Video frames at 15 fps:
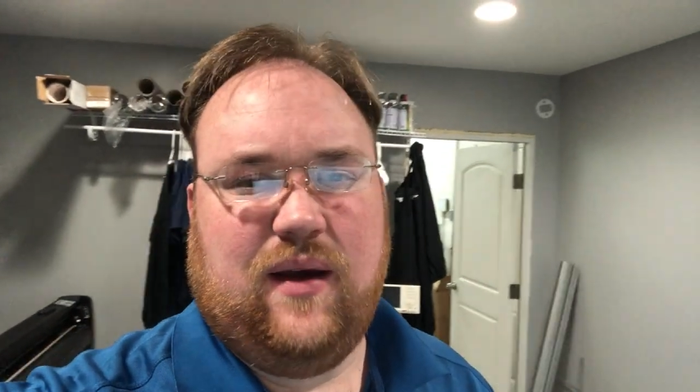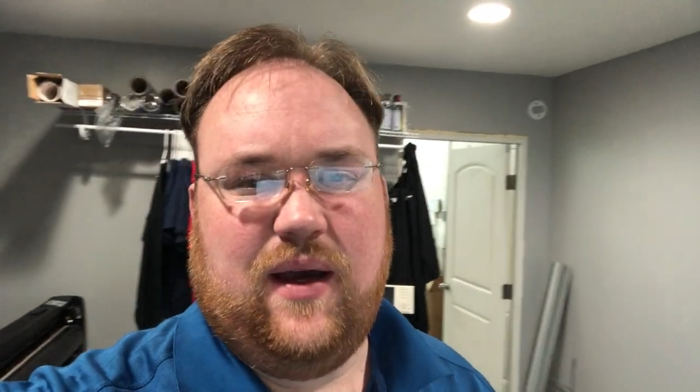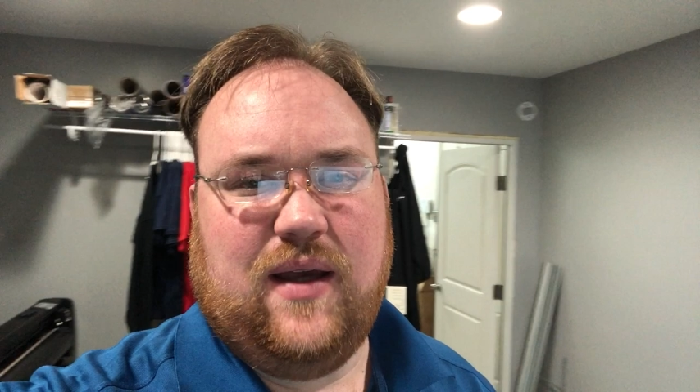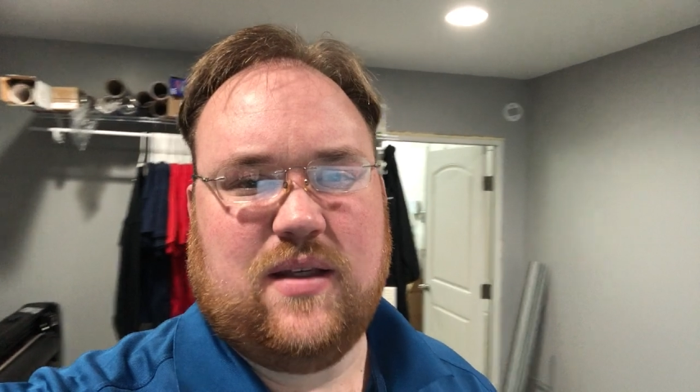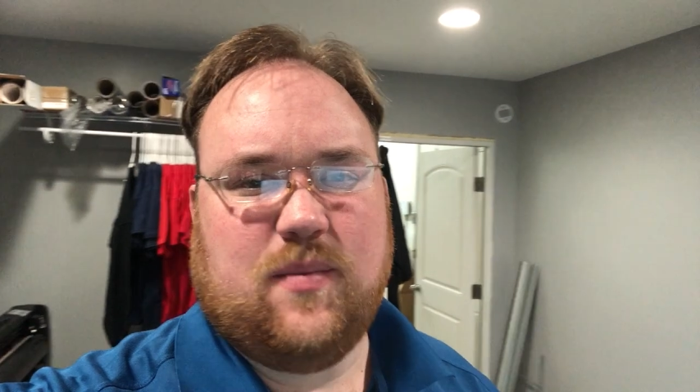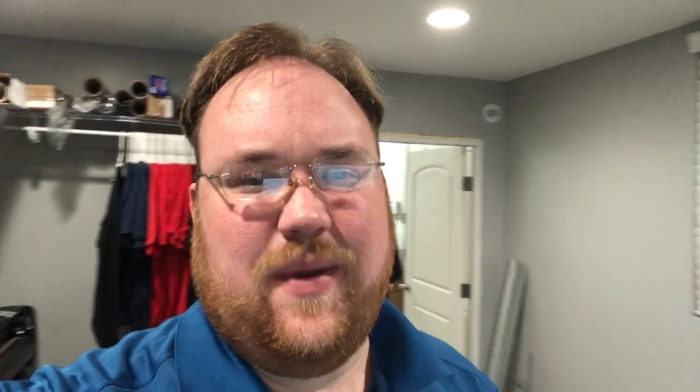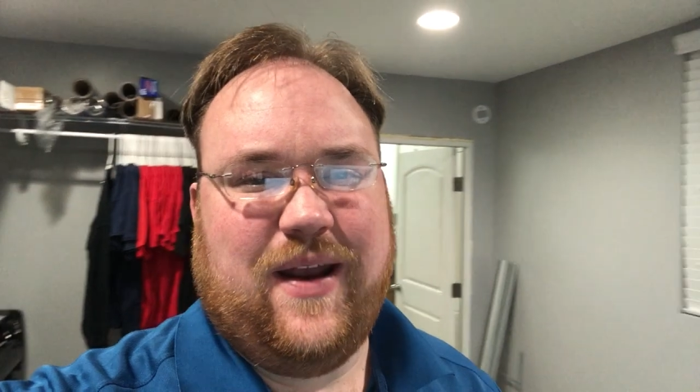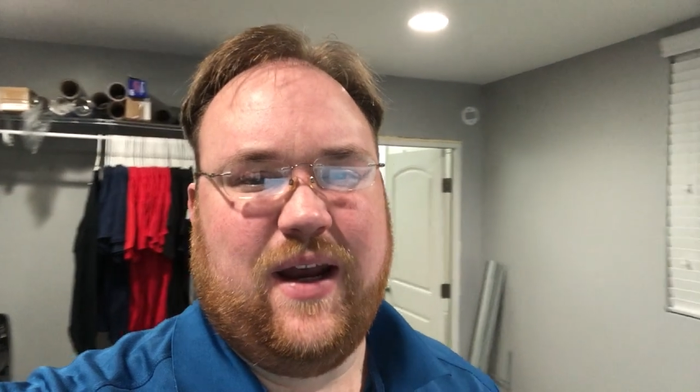
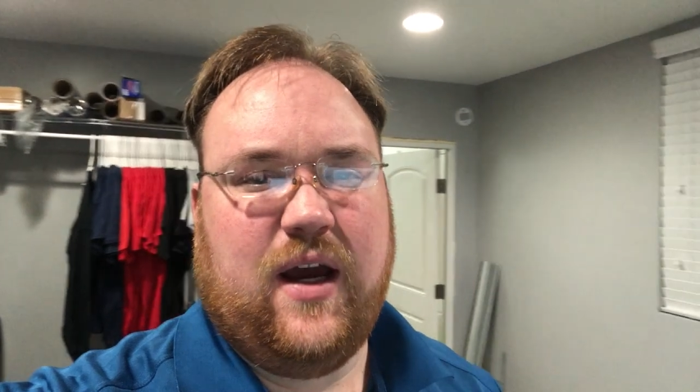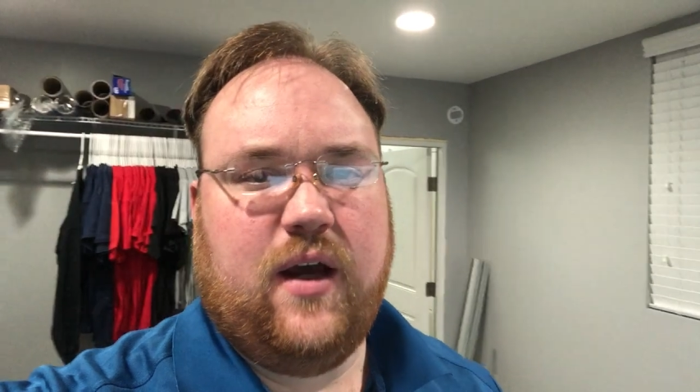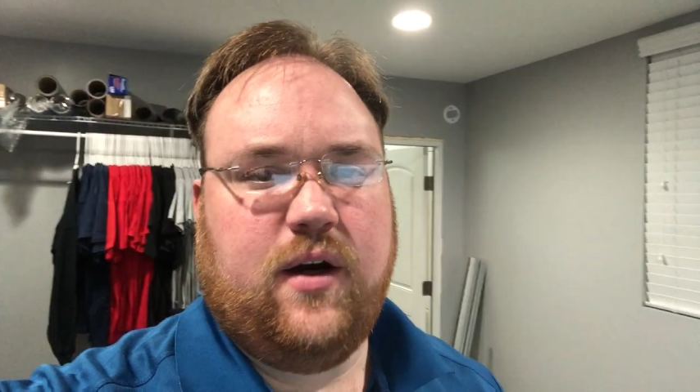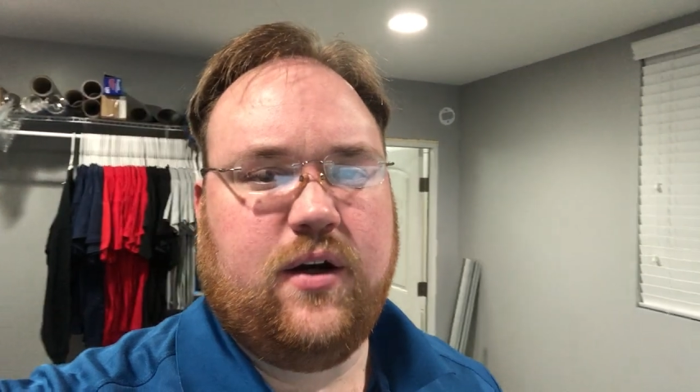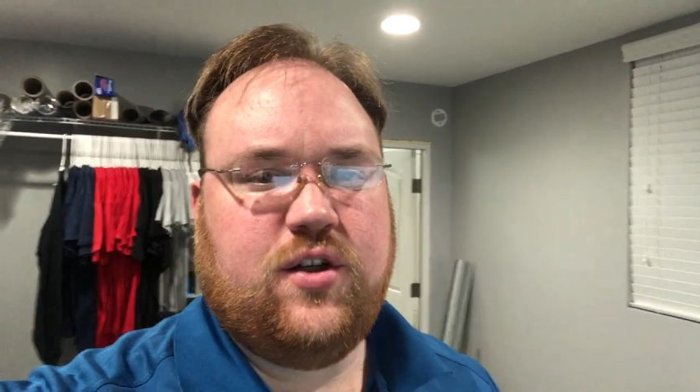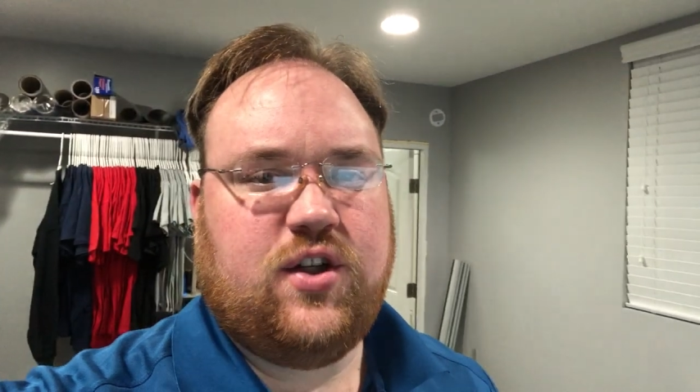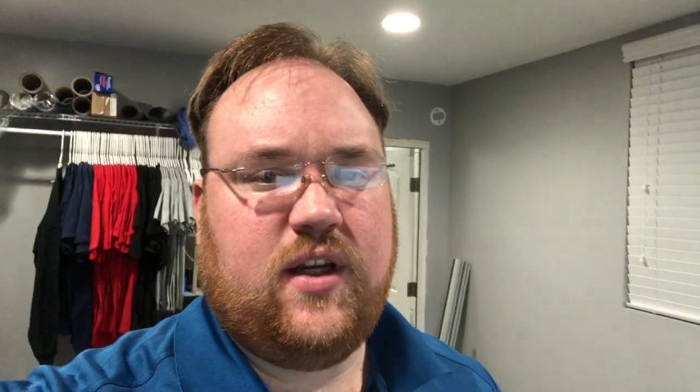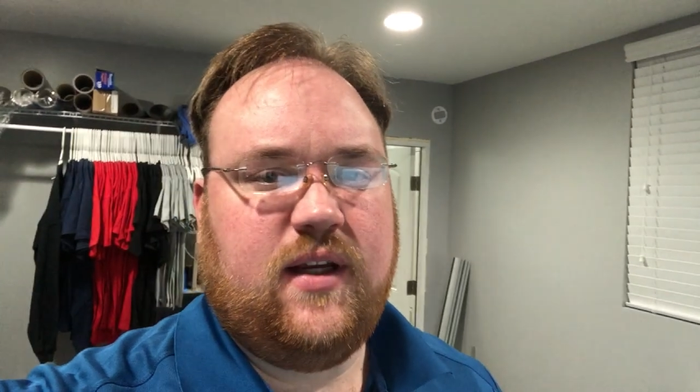has about one
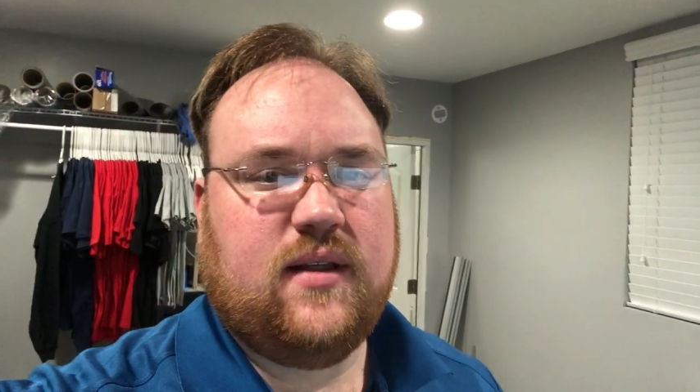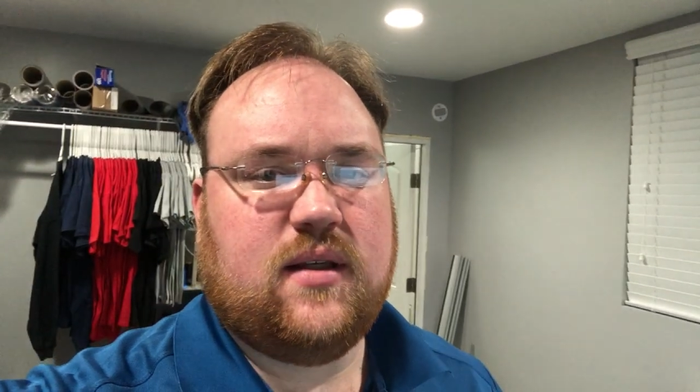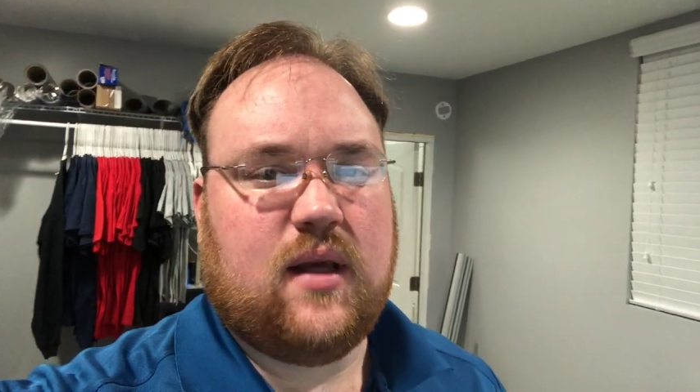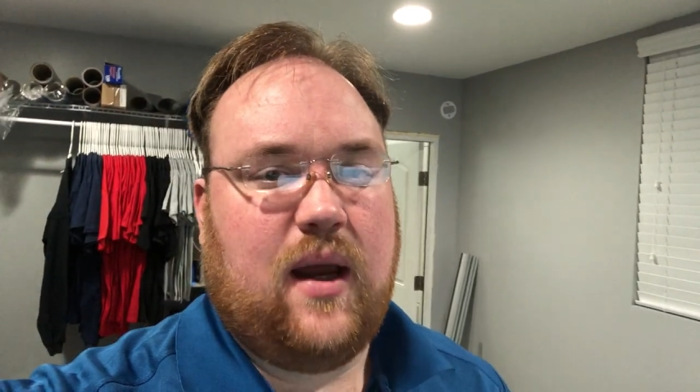hundred sheets,